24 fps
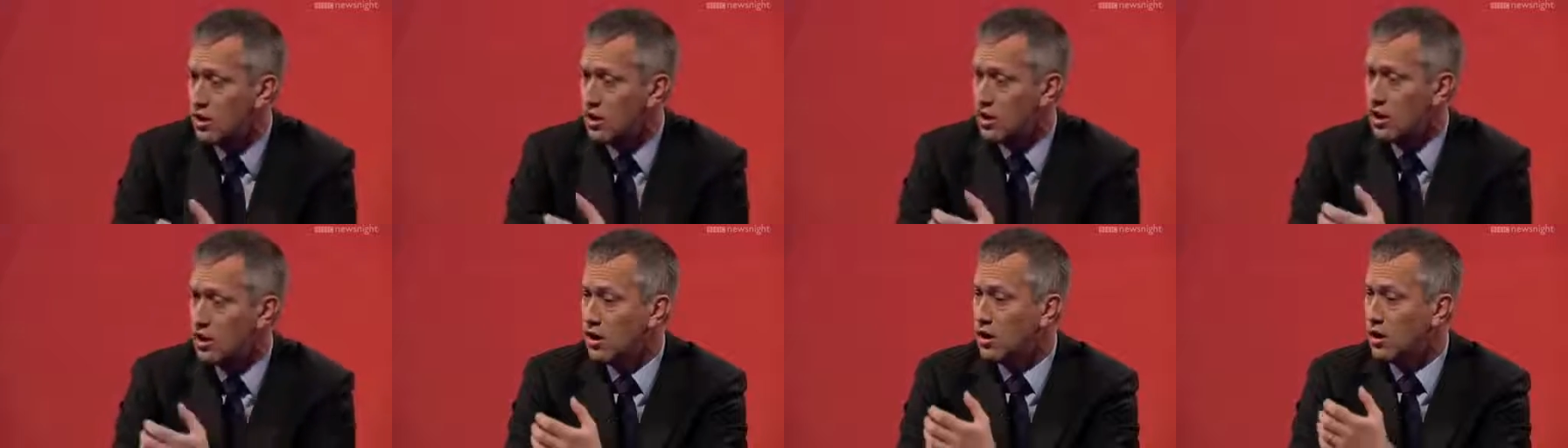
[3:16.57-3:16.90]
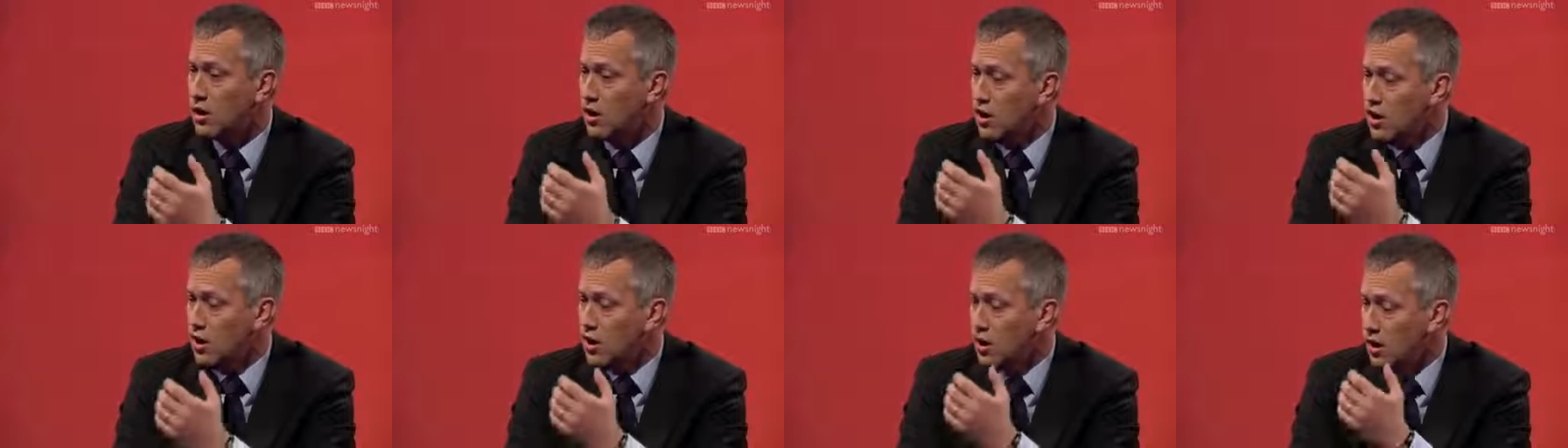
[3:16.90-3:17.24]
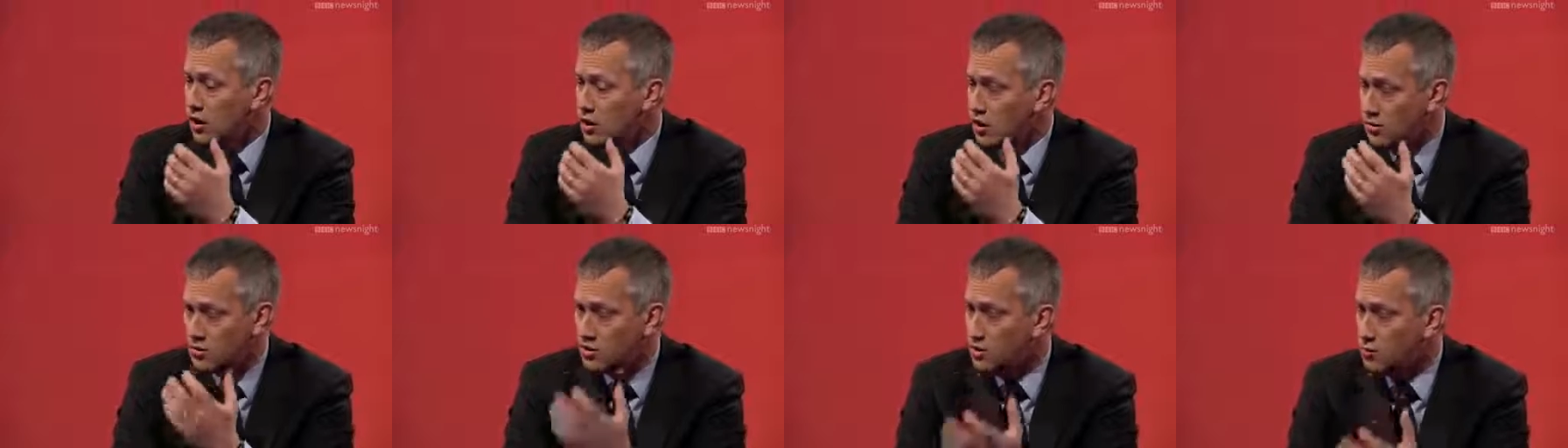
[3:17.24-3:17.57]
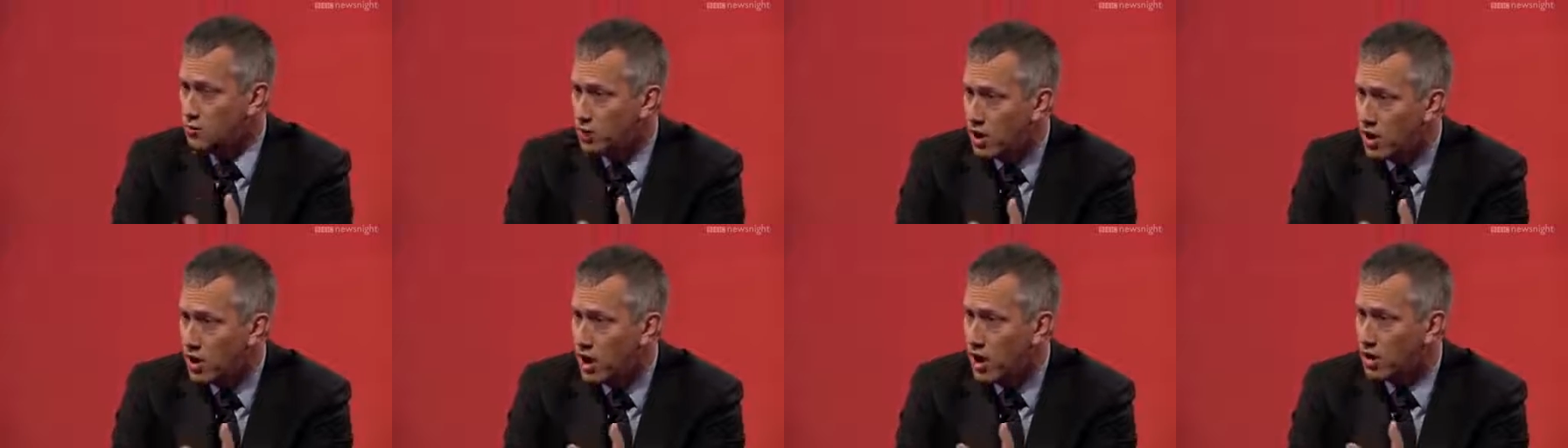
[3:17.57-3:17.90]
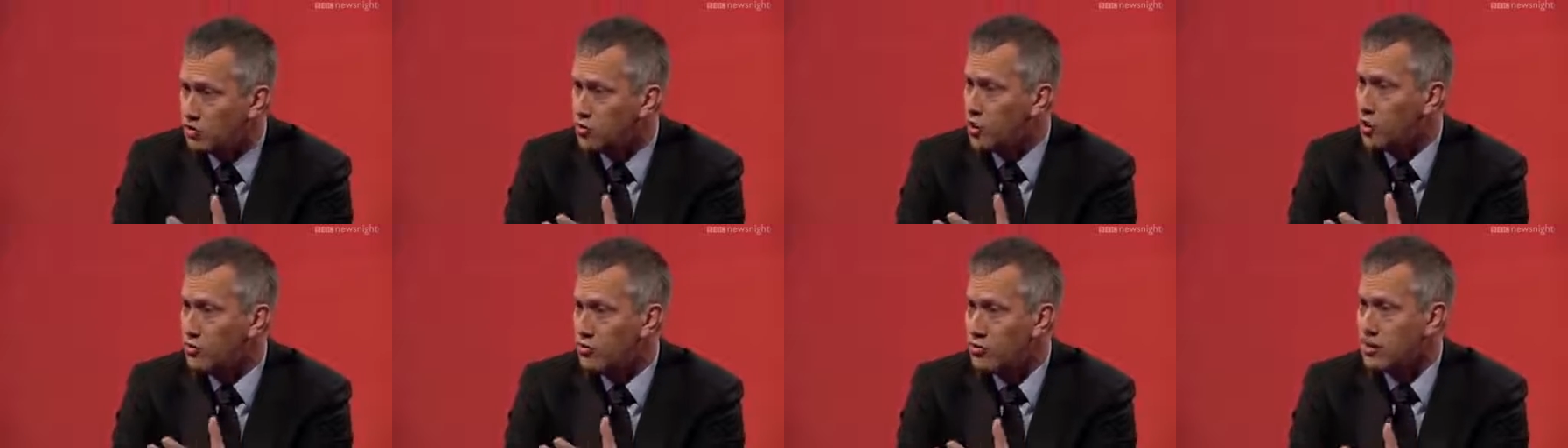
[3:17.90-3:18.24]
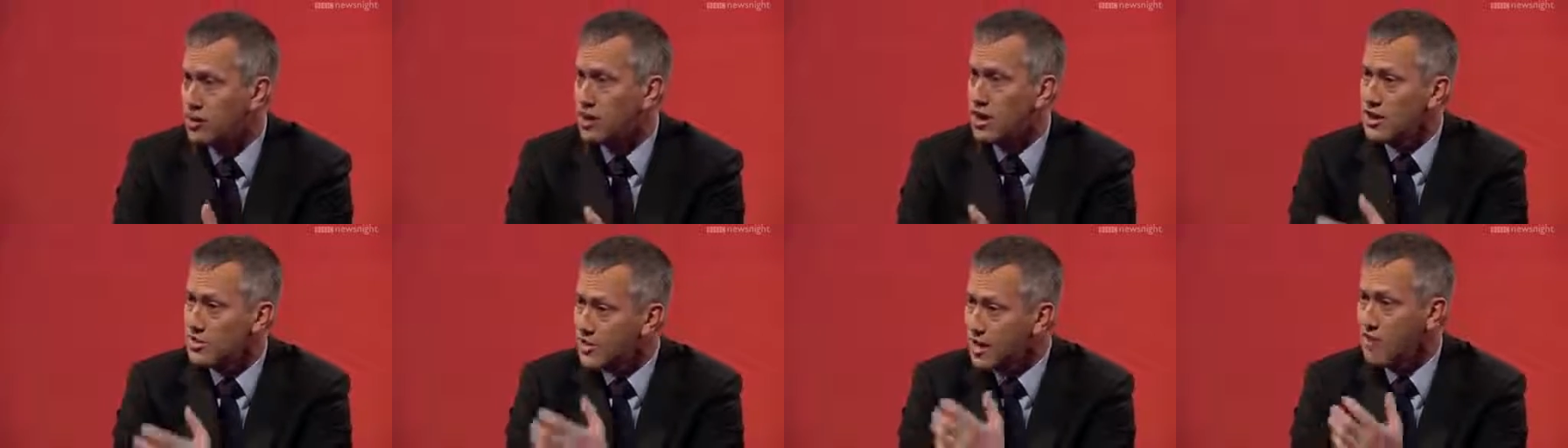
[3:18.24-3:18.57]
Uh, uh, it's a part
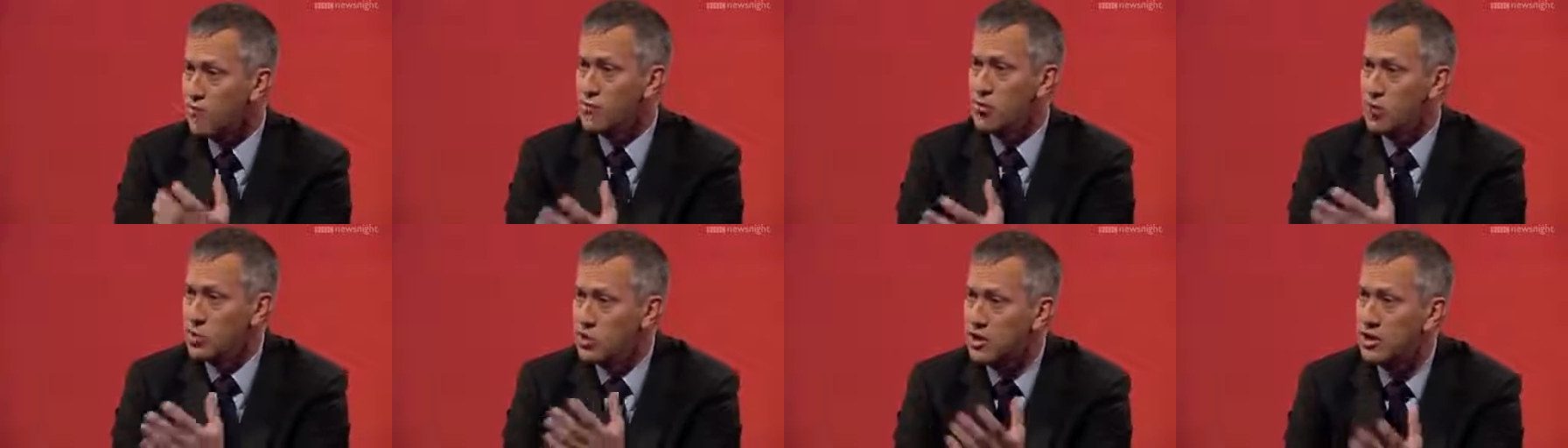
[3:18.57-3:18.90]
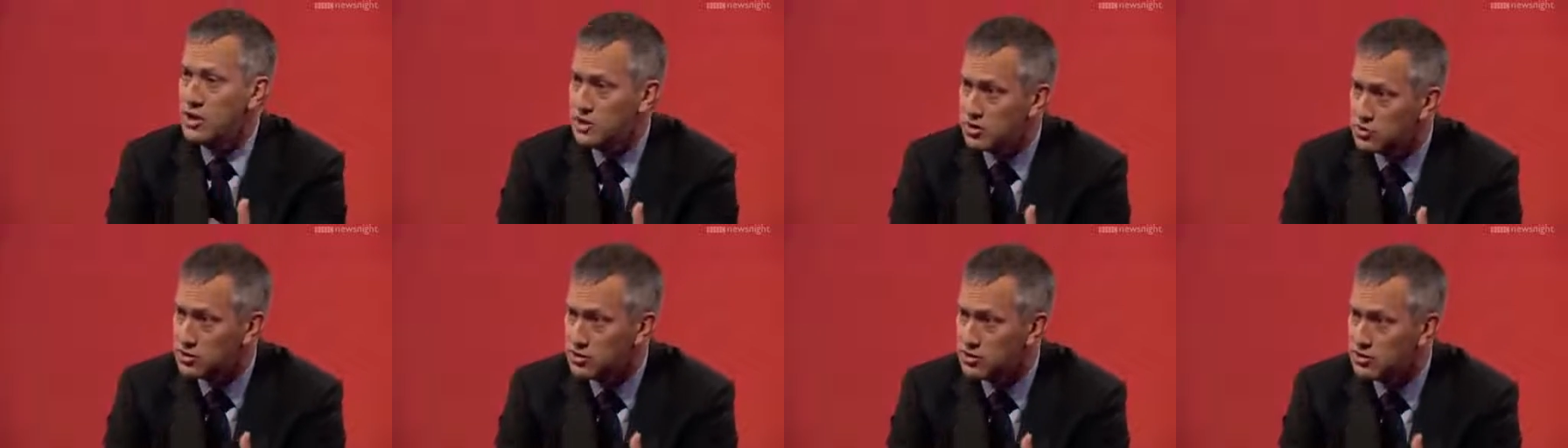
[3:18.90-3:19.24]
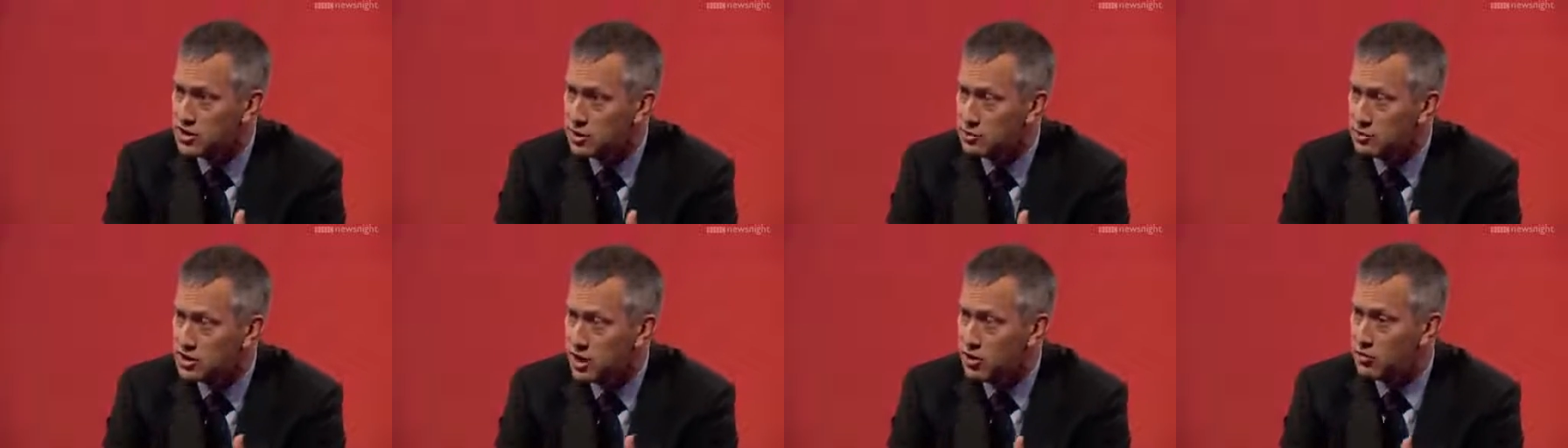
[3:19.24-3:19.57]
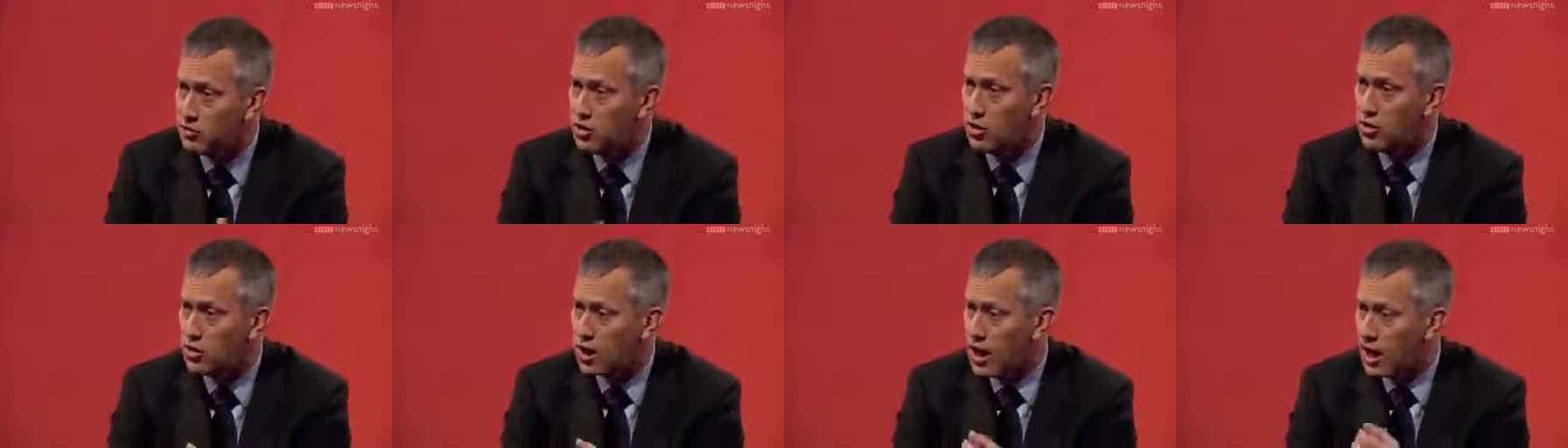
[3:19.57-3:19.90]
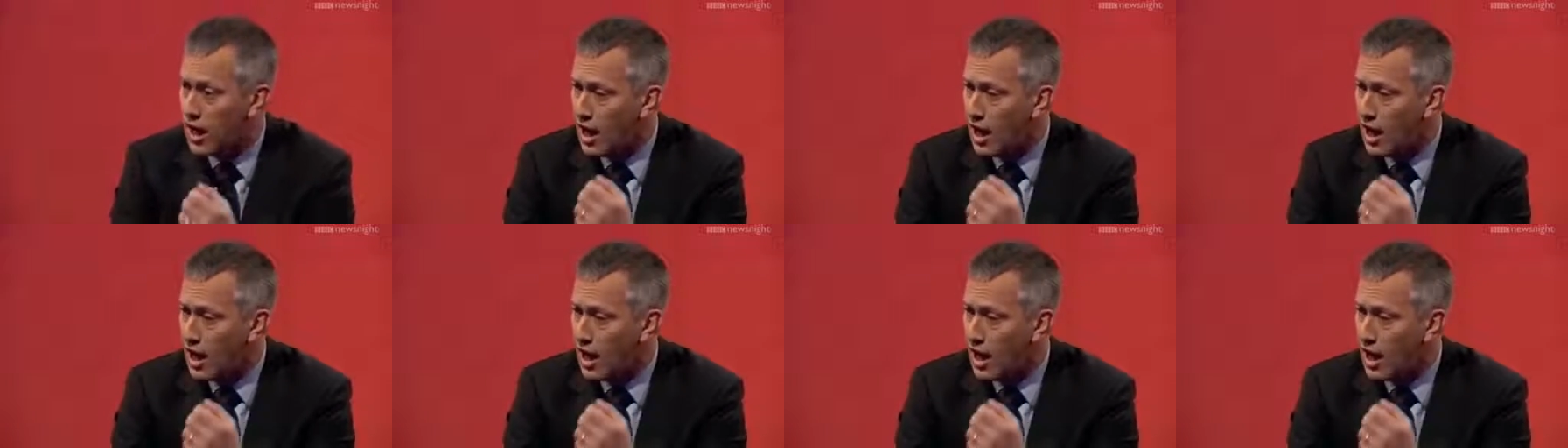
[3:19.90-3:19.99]
of it, and therefore we need to accept our role,